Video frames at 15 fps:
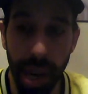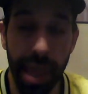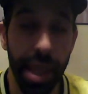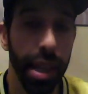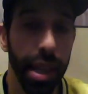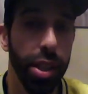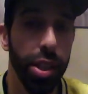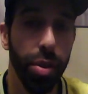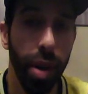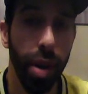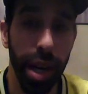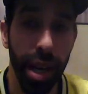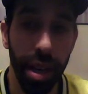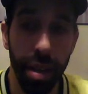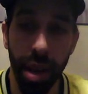I think it's
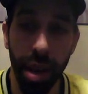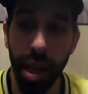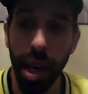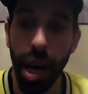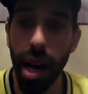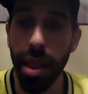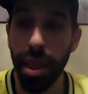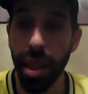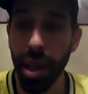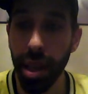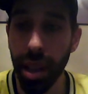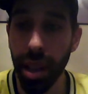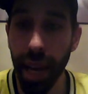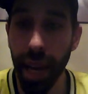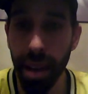great. I
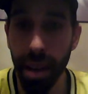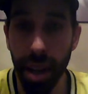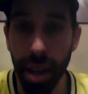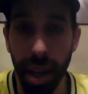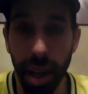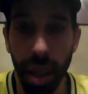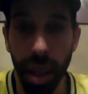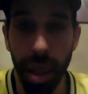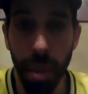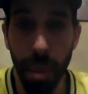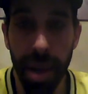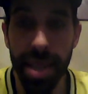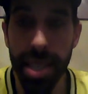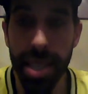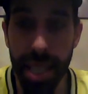think that the
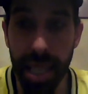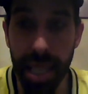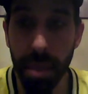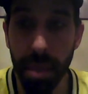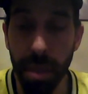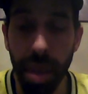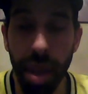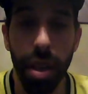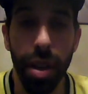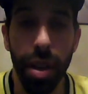best team,